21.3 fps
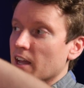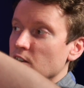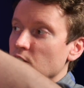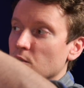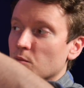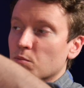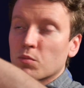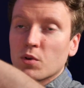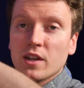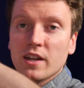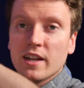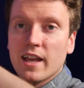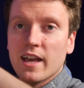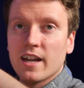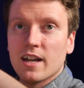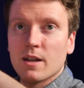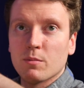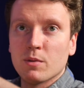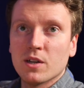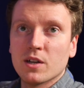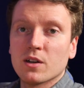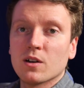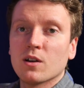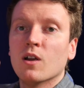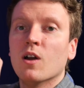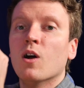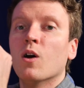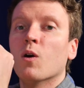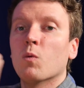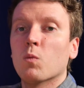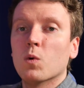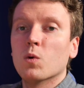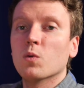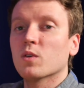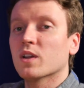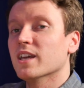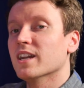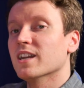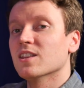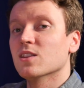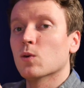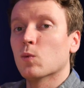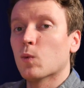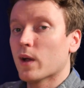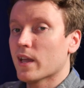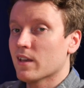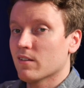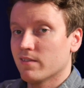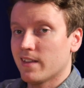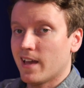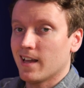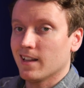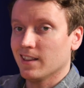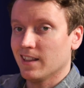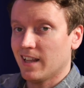and your print head up here won't get in the way of that